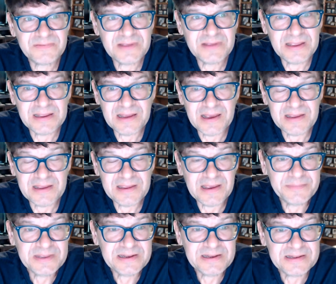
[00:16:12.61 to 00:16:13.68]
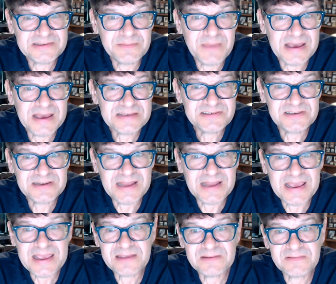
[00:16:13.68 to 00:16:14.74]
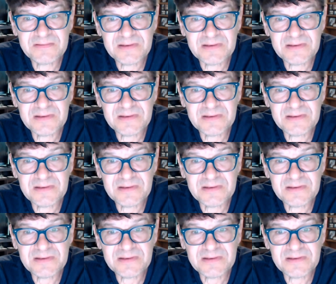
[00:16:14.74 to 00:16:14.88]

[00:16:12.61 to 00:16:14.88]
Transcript: and I, I mean, it's a mess today.